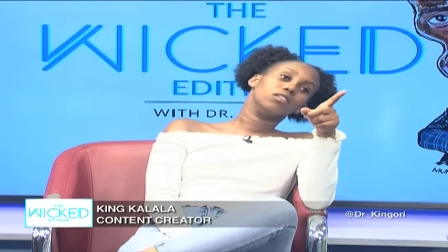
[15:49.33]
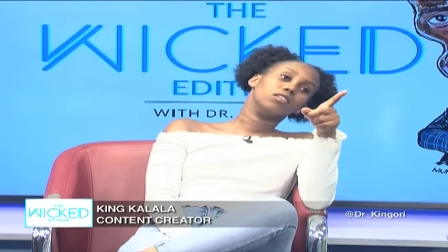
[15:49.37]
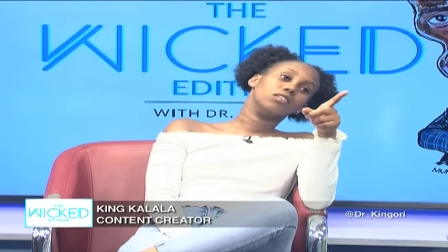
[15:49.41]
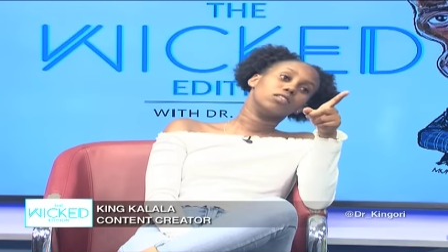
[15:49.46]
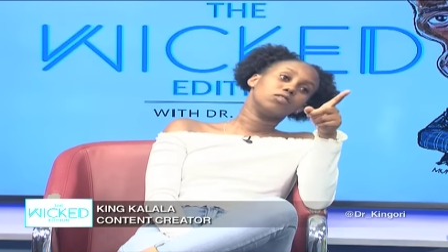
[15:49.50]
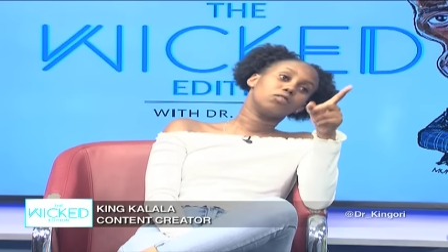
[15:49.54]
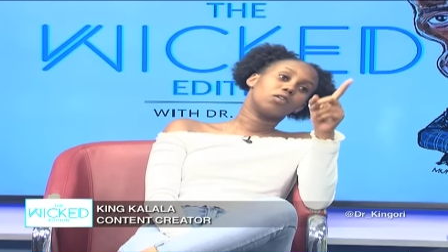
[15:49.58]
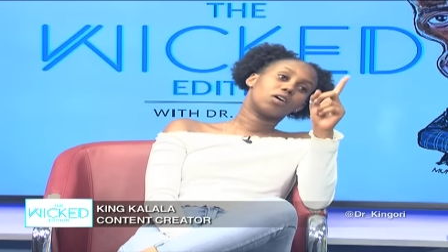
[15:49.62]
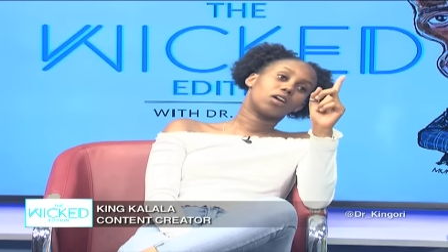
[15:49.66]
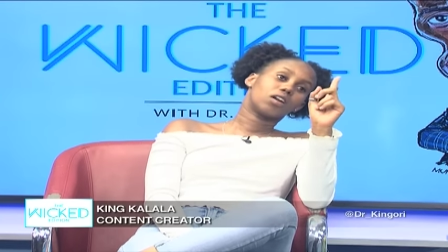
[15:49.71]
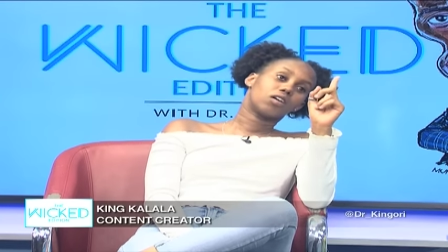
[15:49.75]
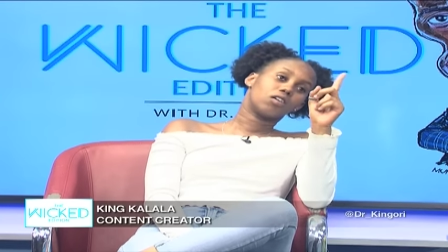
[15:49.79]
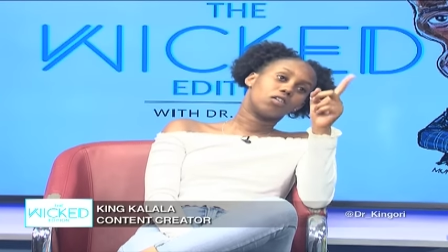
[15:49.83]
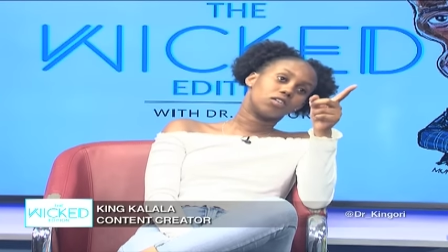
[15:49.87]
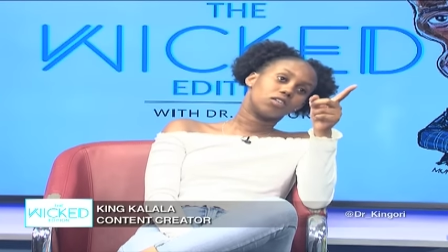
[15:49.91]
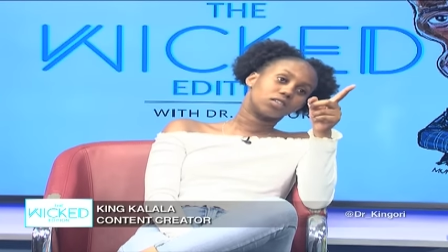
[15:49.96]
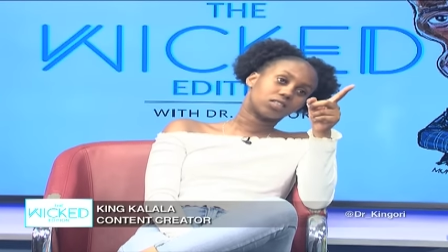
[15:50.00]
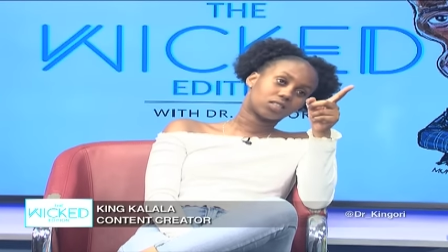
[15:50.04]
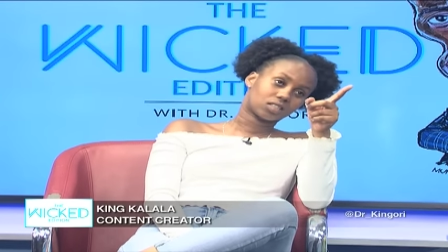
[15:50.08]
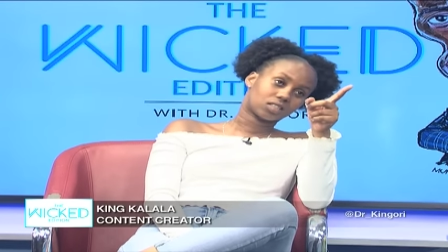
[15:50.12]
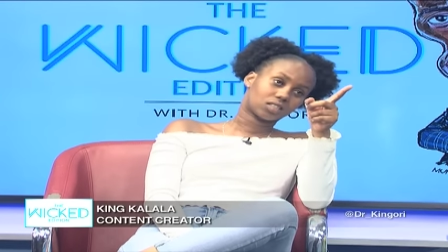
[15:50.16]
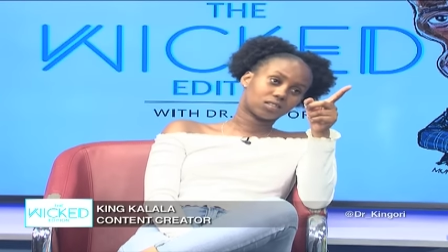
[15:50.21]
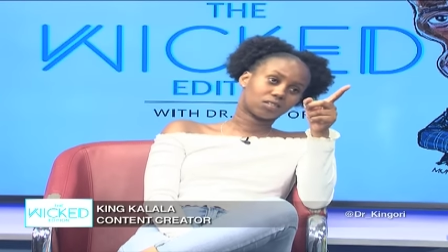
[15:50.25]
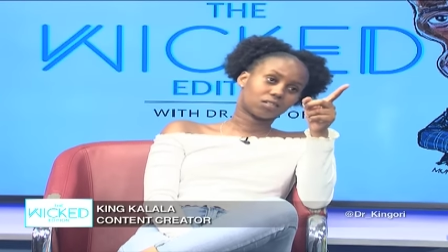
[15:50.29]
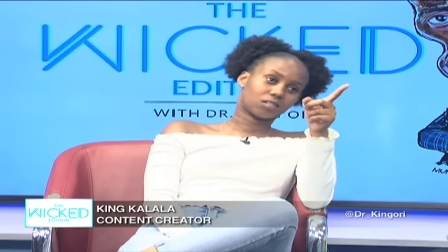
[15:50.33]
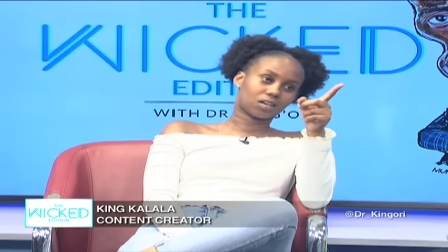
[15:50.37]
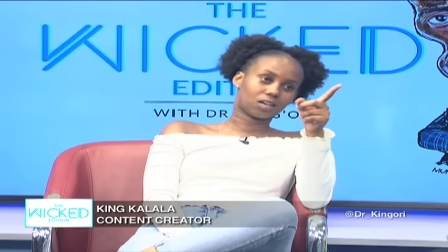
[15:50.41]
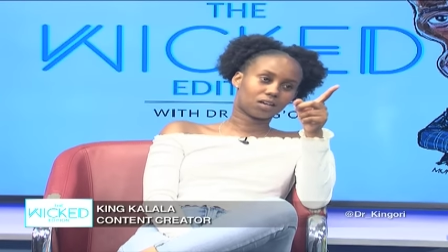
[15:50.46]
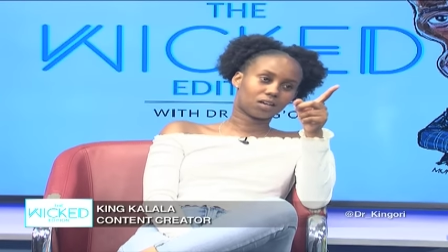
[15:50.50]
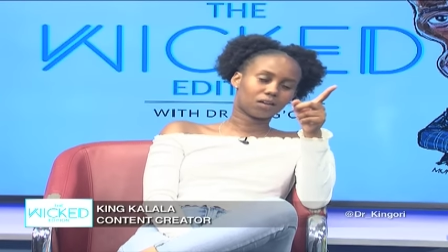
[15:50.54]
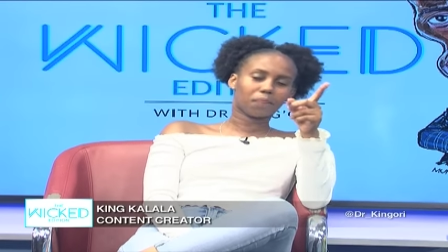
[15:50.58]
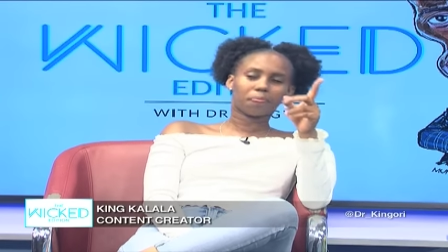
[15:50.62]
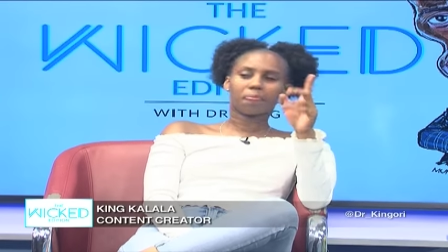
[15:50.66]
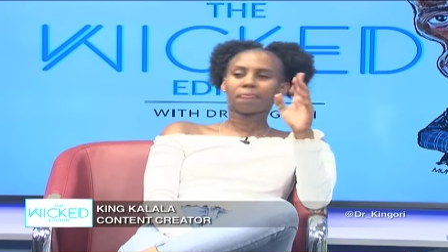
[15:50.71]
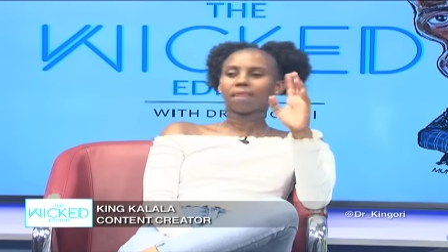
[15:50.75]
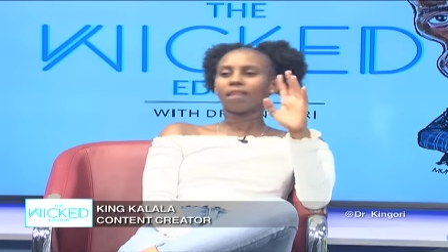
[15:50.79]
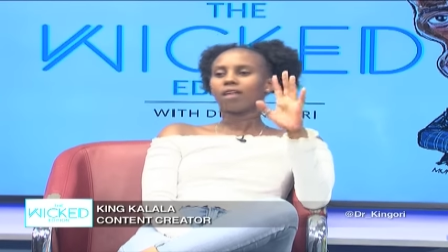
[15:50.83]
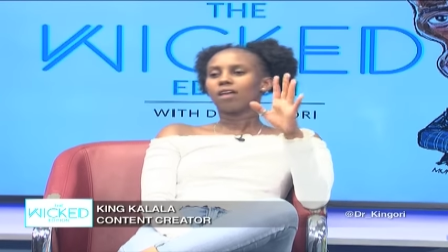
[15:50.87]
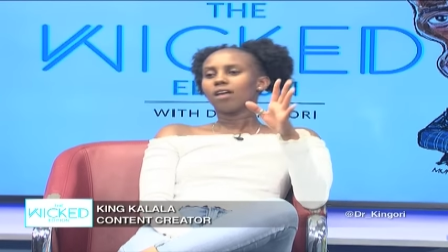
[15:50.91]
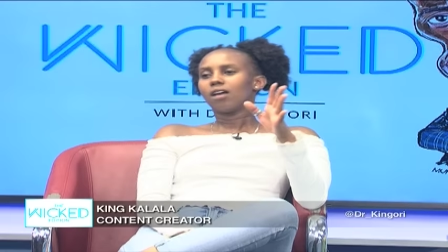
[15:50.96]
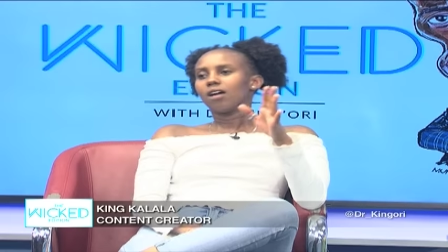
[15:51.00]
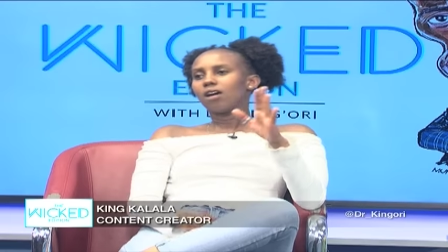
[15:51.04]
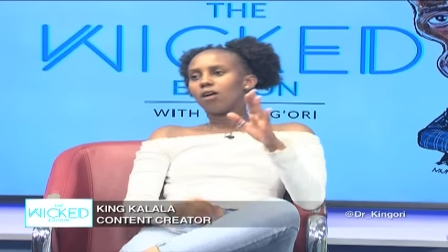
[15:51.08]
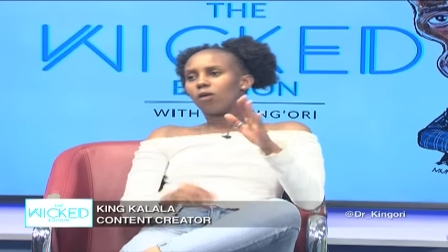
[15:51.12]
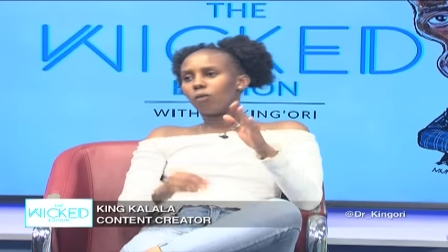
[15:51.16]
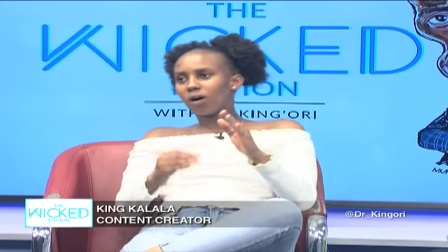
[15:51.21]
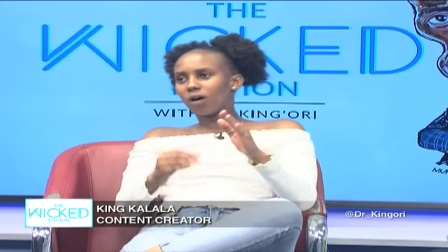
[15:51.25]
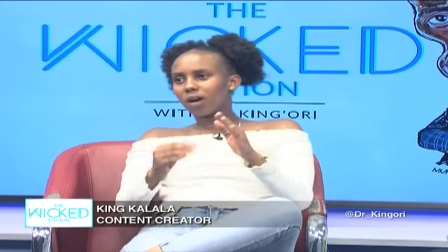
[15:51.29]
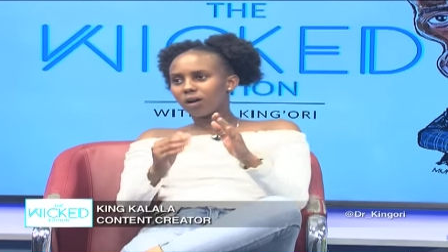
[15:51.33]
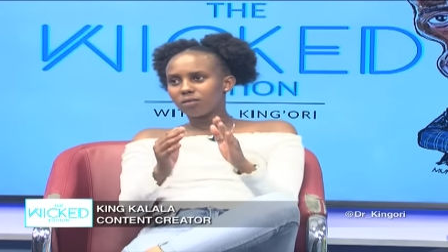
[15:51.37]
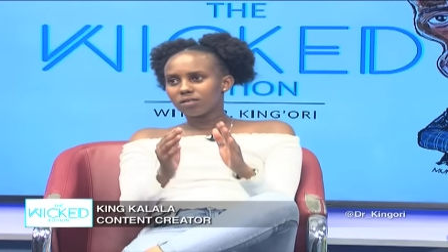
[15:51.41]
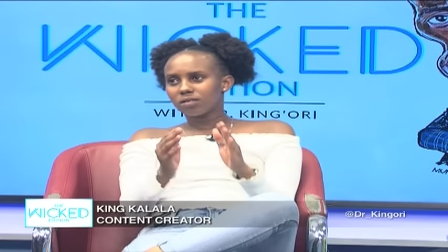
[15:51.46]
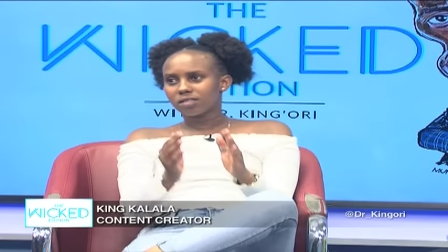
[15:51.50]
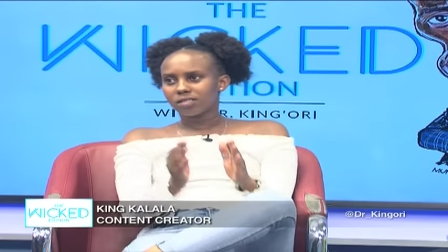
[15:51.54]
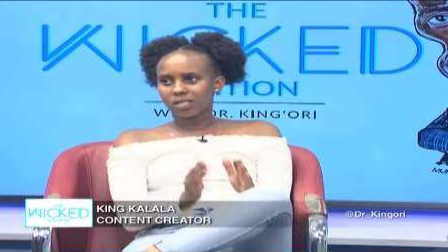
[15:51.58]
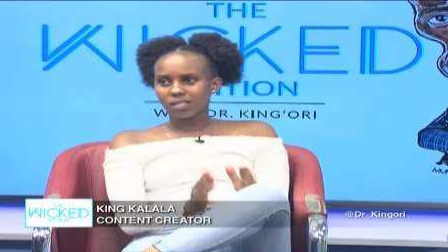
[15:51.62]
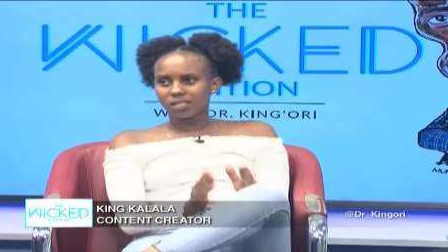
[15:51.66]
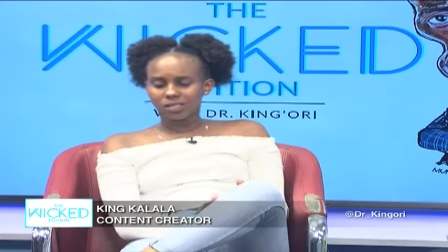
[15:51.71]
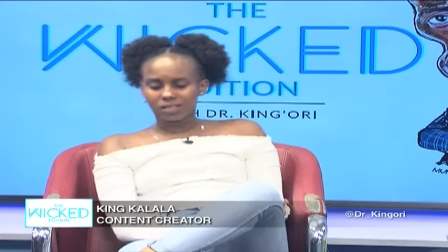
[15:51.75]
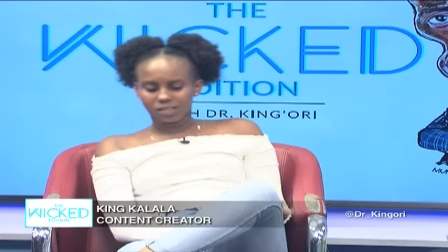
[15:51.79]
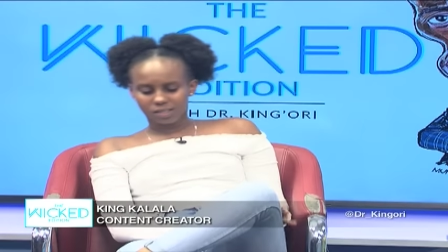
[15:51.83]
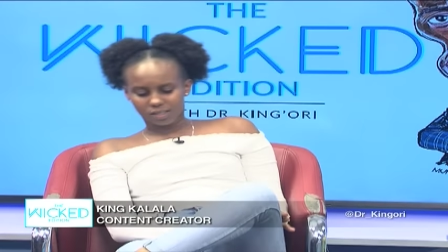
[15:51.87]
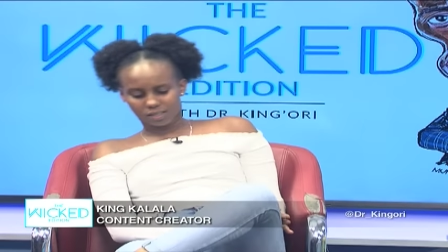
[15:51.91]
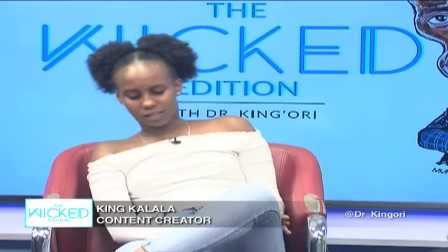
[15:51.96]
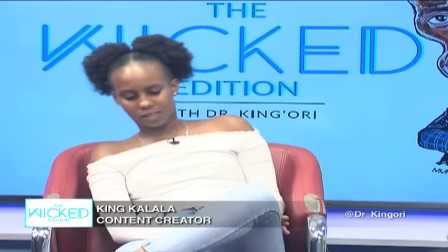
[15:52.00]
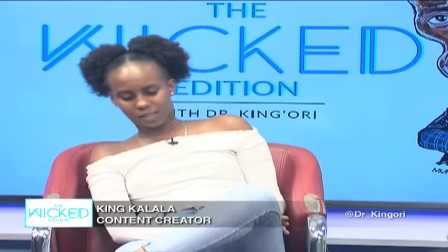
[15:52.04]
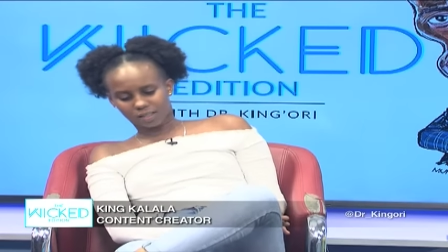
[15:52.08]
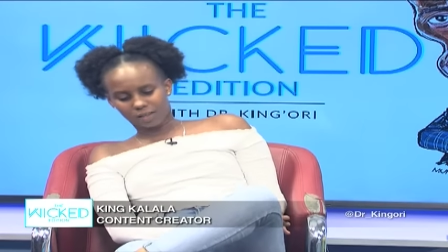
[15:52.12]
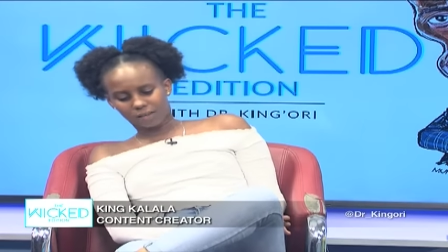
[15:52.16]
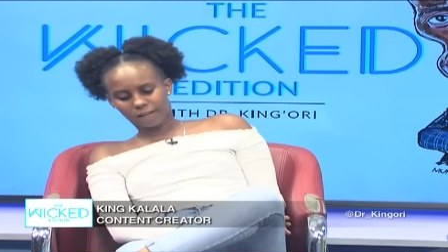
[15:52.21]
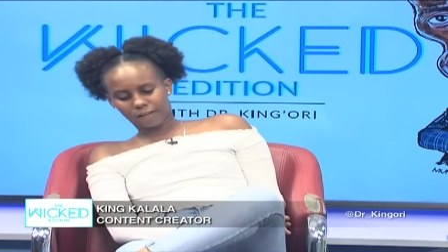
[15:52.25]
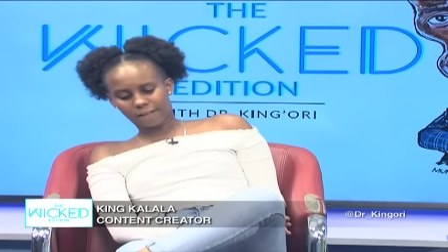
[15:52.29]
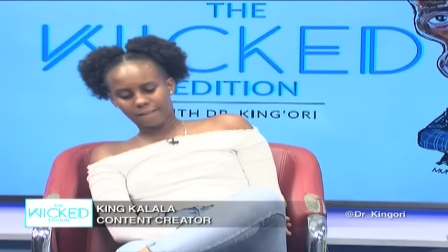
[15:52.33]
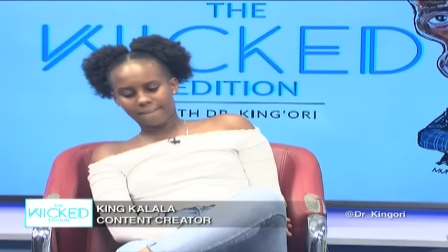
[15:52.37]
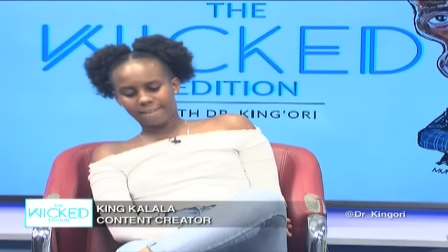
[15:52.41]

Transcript: You are lost, okay? What I would say is this, huh?